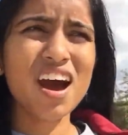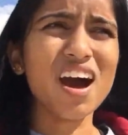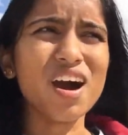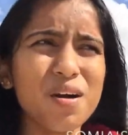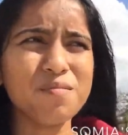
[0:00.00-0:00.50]

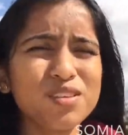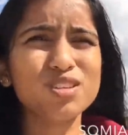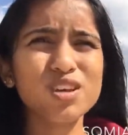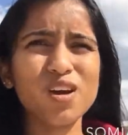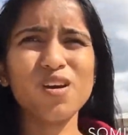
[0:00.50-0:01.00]
Um,
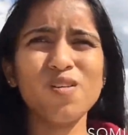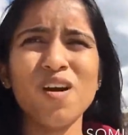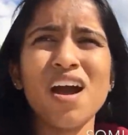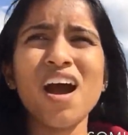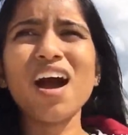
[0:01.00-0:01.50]
so
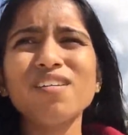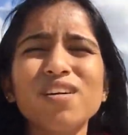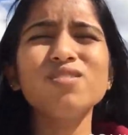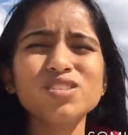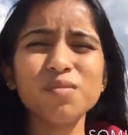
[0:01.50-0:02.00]
I
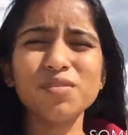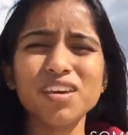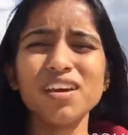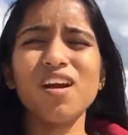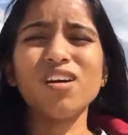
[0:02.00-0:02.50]
wrote
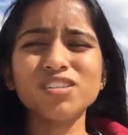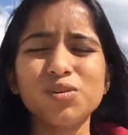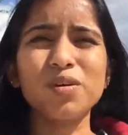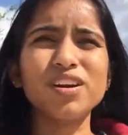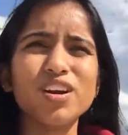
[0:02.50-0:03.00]
something on
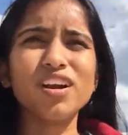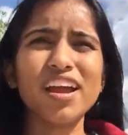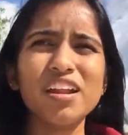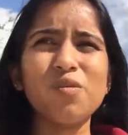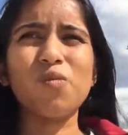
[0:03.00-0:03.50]
Twitter
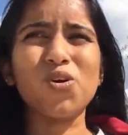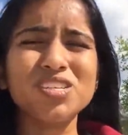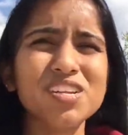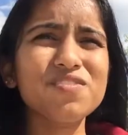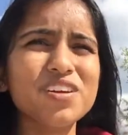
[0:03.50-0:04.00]
and it
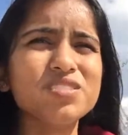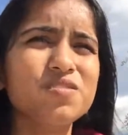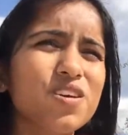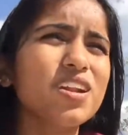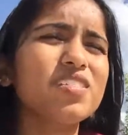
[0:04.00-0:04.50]
wasn't
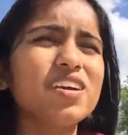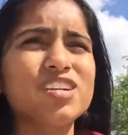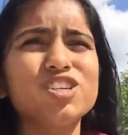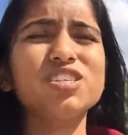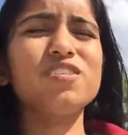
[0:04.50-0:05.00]
offensive or anything. It
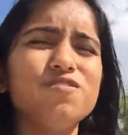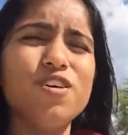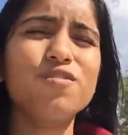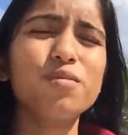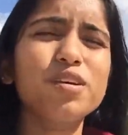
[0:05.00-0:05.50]
just said,
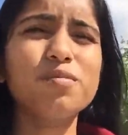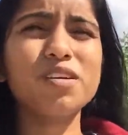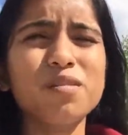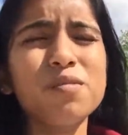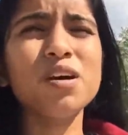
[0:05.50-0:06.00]
vote for me to
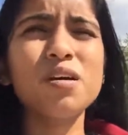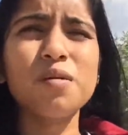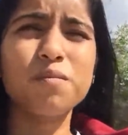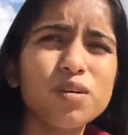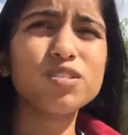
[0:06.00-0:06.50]
become
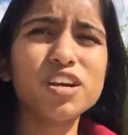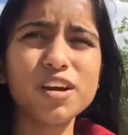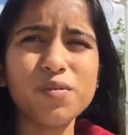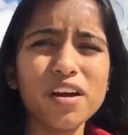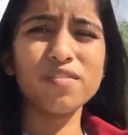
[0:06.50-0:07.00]

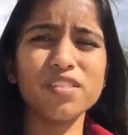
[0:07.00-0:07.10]
military wife.